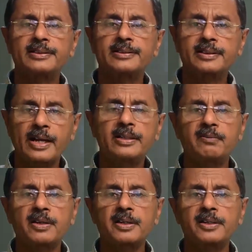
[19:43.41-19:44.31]
site
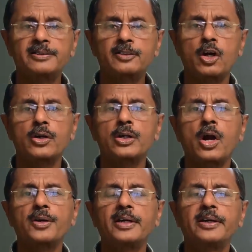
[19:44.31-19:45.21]
workers are
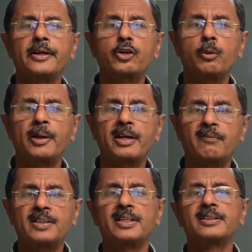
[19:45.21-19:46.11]
not entitled to be
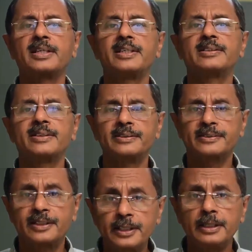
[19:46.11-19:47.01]
covered under the ESI
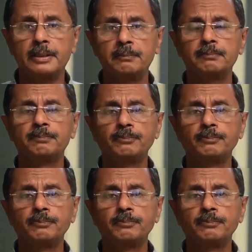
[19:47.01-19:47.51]
scheme,